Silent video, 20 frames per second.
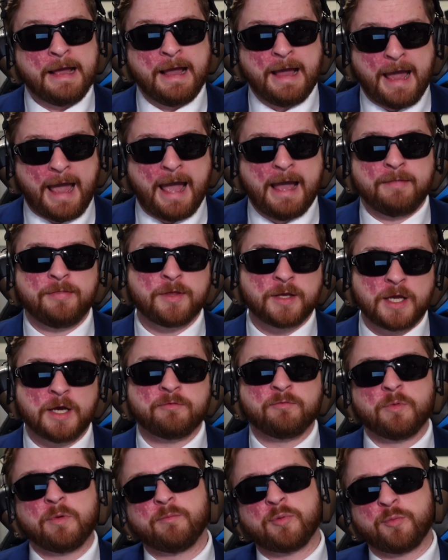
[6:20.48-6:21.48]
Had the
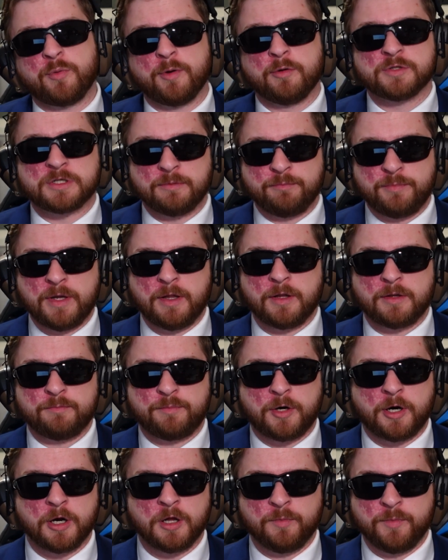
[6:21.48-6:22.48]
government proposed a bill in
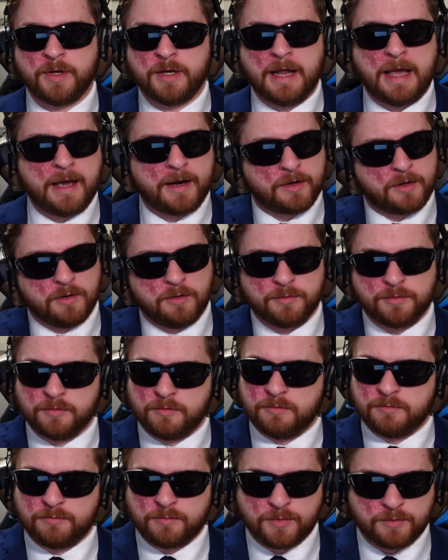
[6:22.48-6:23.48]
Parliament and had it go
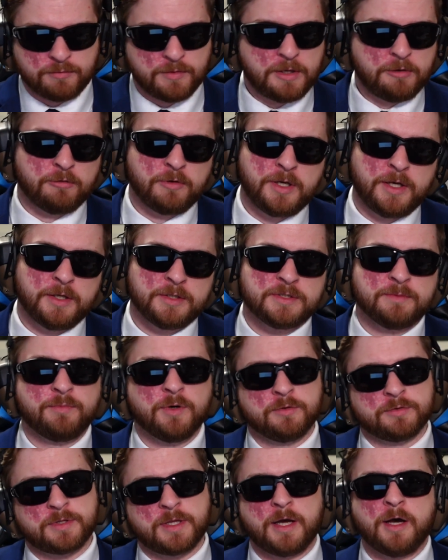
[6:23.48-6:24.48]
through 3 readings in
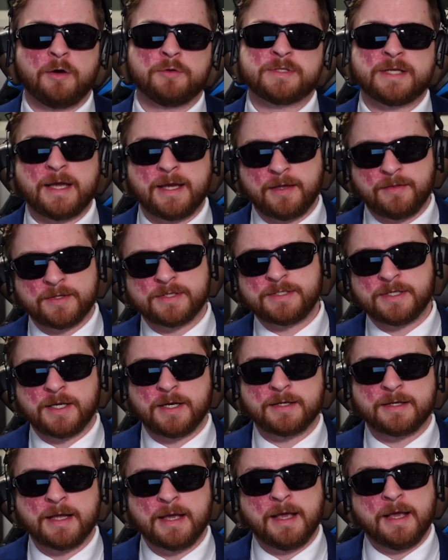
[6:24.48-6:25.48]
both the House and the
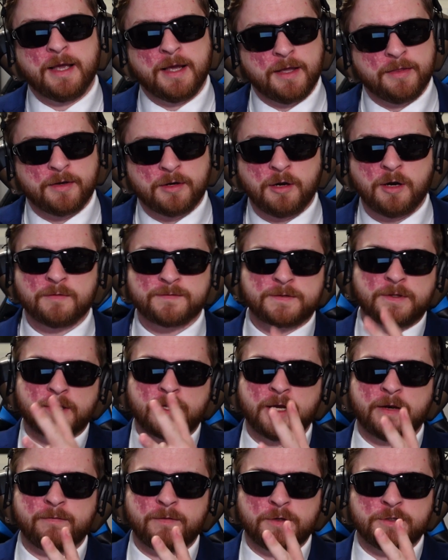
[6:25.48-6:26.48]
Senate, and then off to the
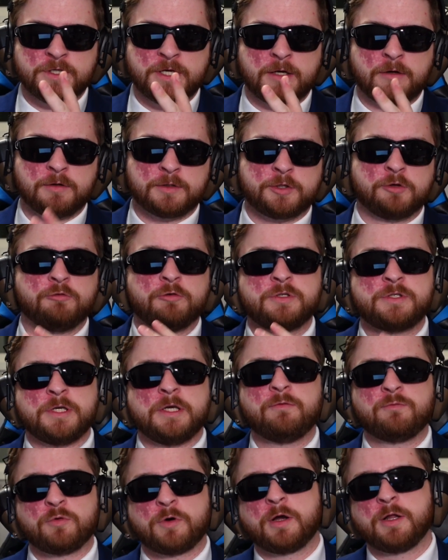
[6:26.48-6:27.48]
Governor-General to
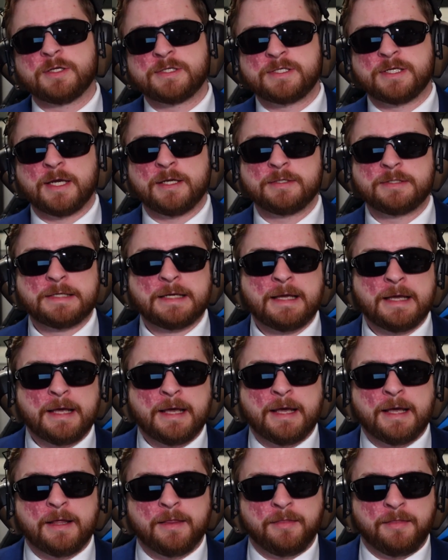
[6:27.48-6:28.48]
receive royal assent,
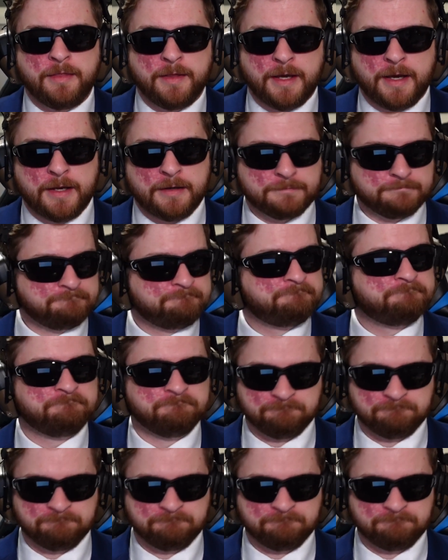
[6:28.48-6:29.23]
then